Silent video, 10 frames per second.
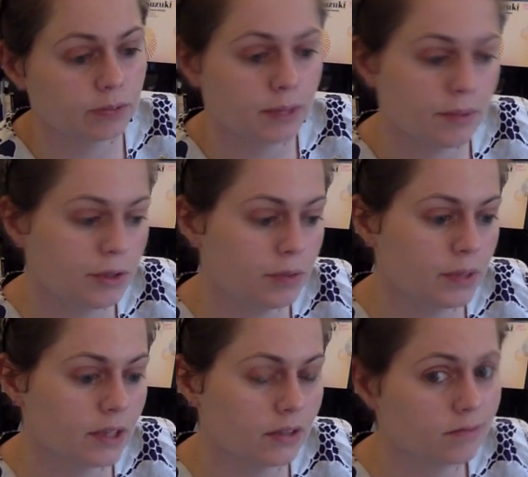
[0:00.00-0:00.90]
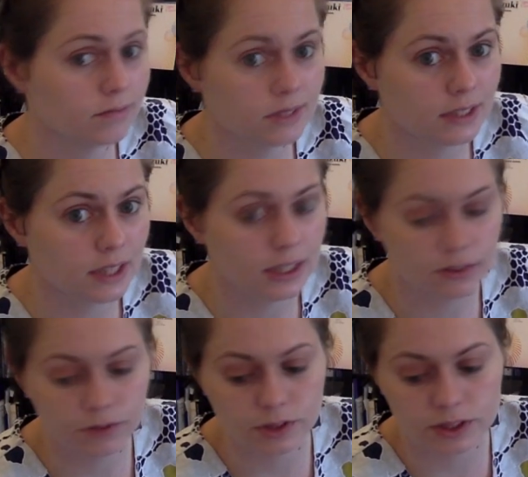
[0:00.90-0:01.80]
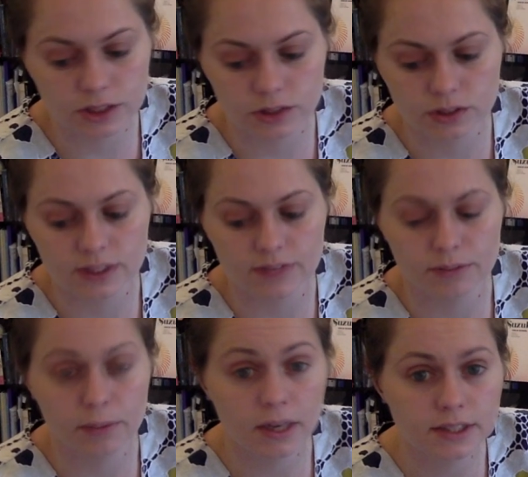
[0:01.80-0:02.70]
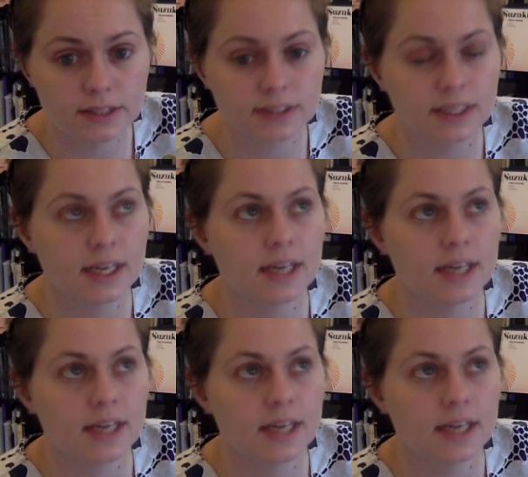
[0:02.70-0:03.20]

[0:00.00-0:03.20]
maybe you'd been studying for 6 or 7 months,